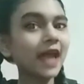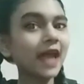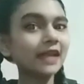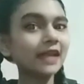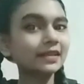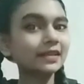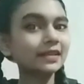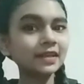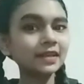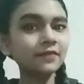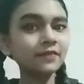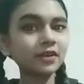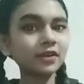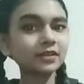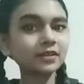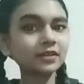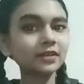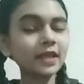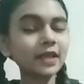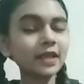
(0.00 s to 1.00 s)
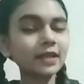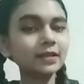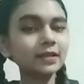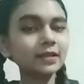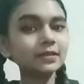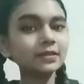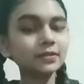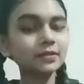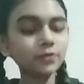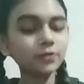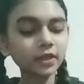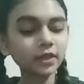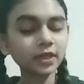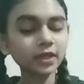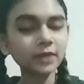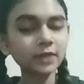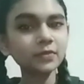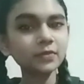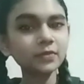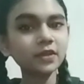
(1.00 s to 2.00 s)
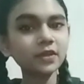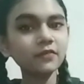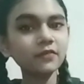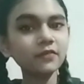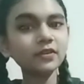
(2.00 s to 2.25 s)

and green watercolor, okay?